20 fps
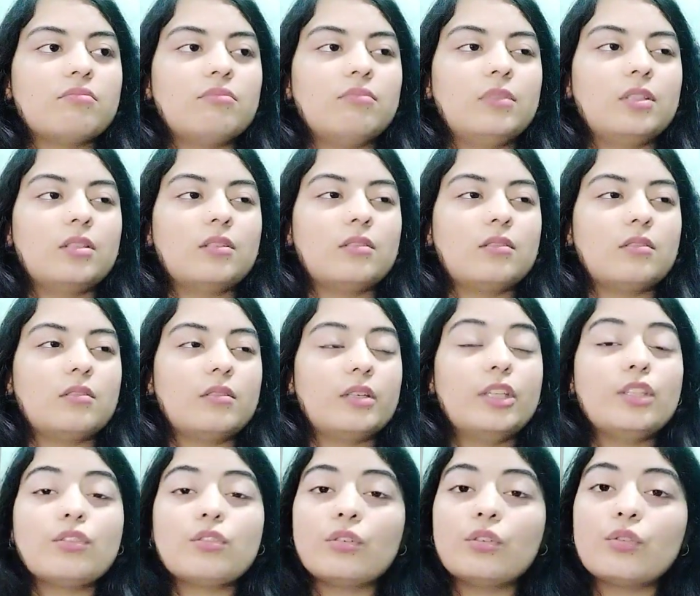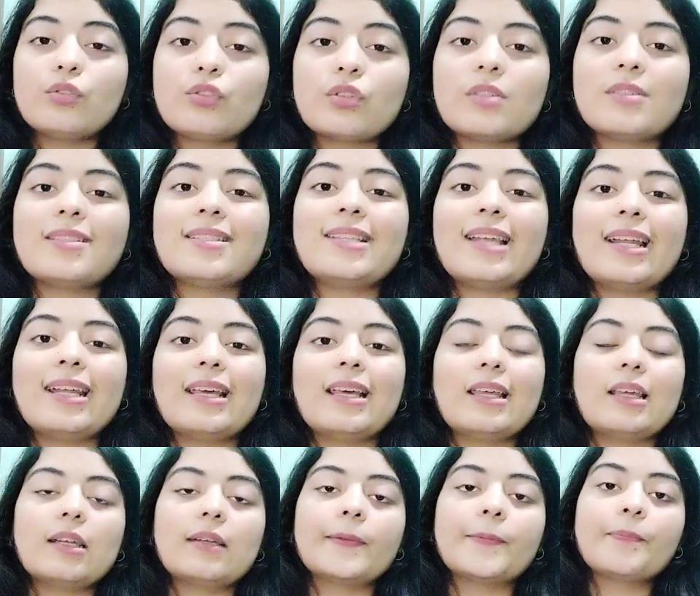the institutions that
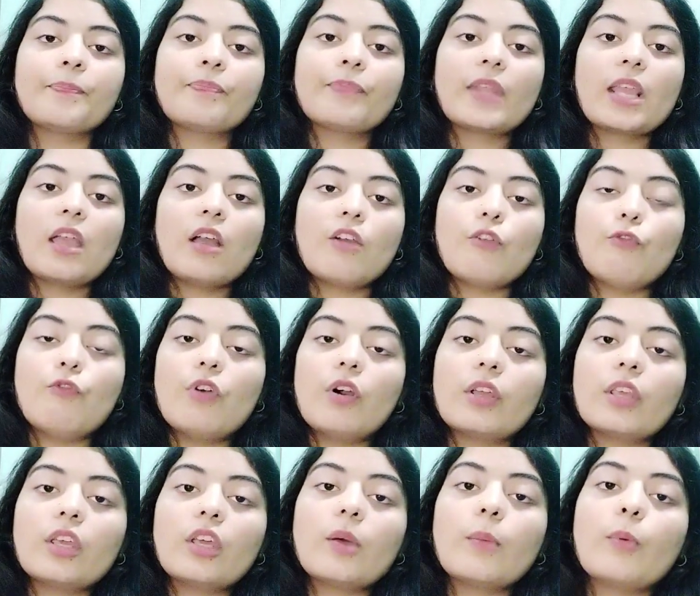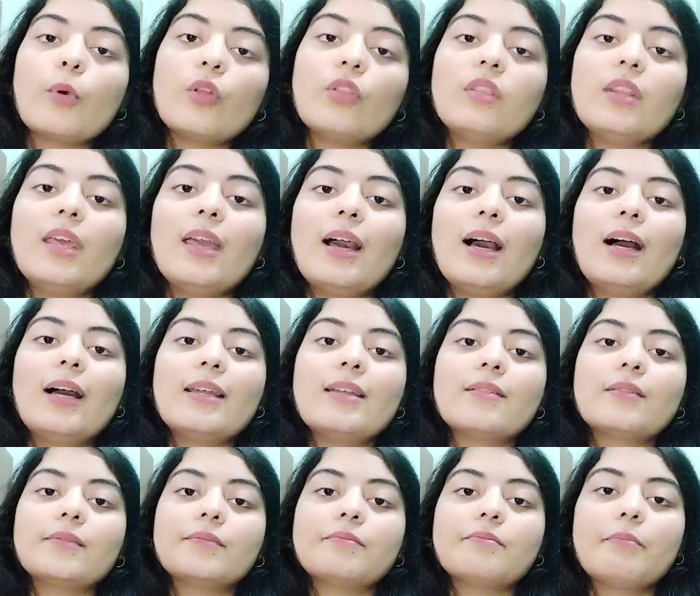are working upon, they
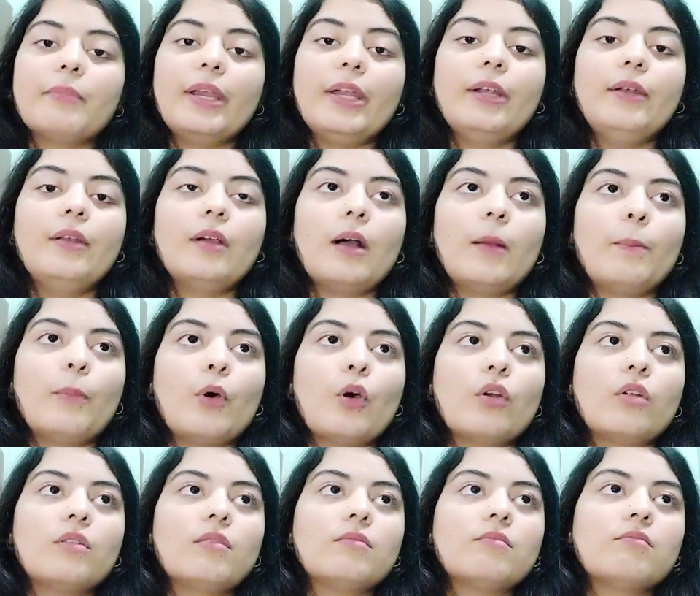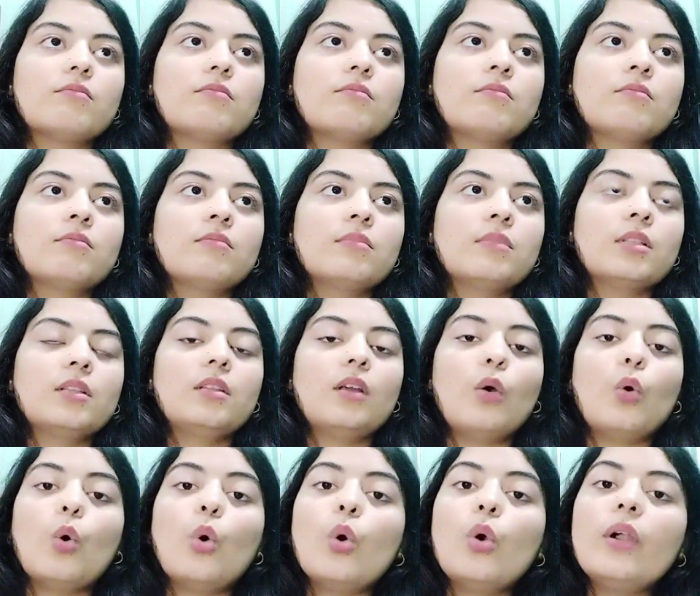are made upon the
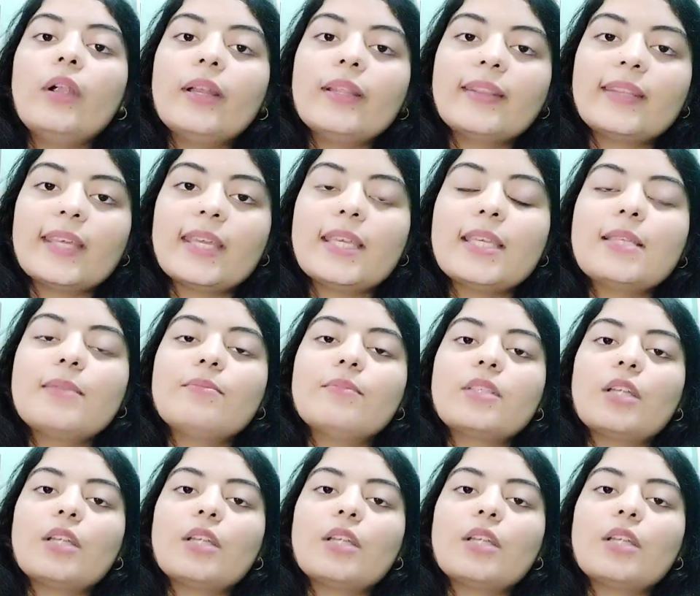old themes.